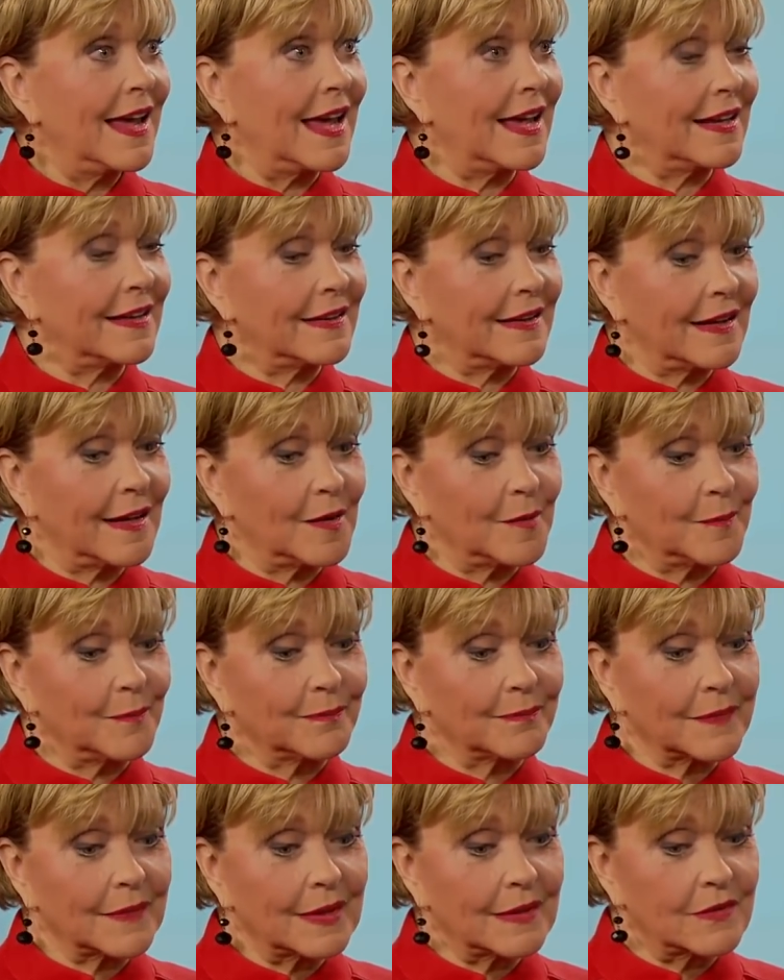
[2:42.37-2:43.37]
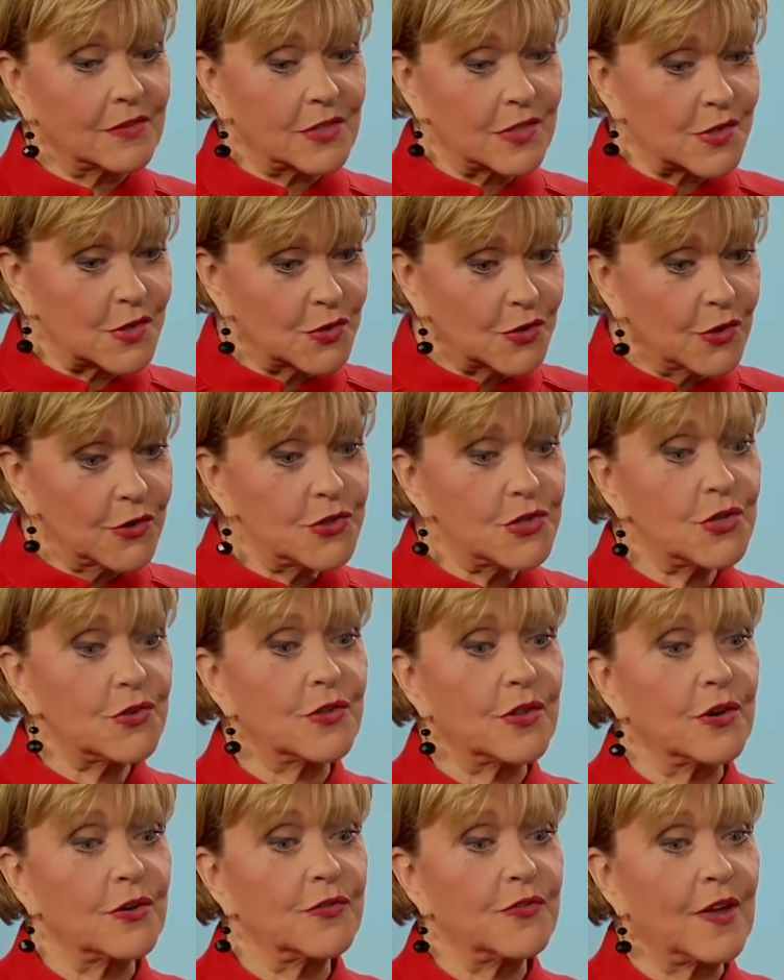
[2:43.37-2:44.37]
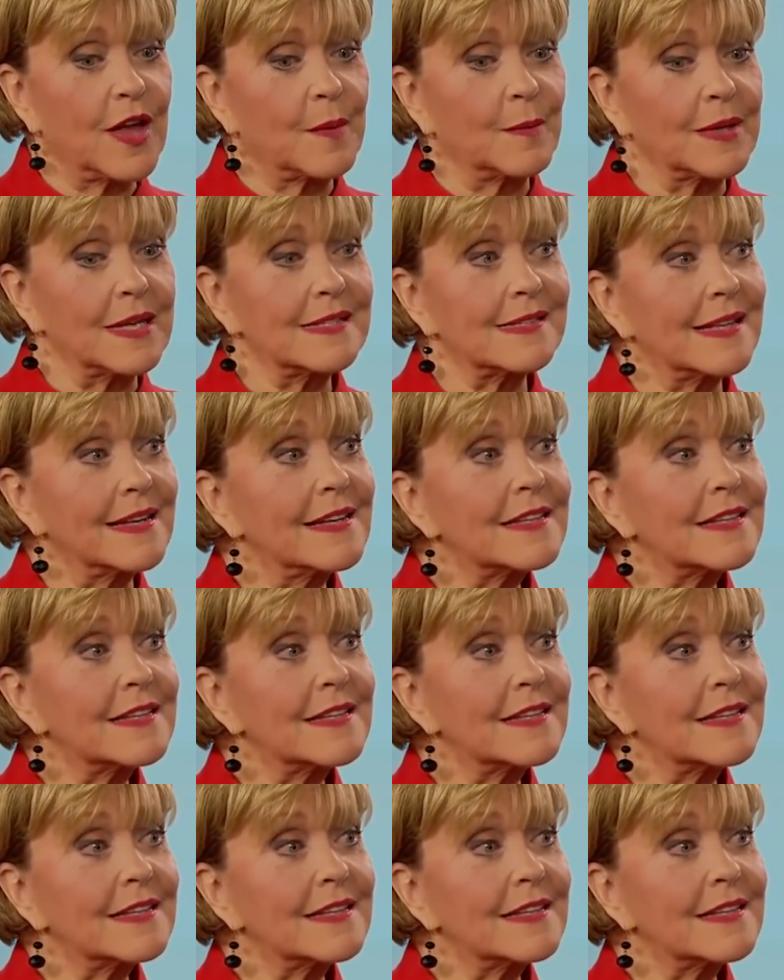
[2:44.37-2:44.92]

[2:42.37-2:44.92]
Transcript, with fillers: and um, just nurture their families.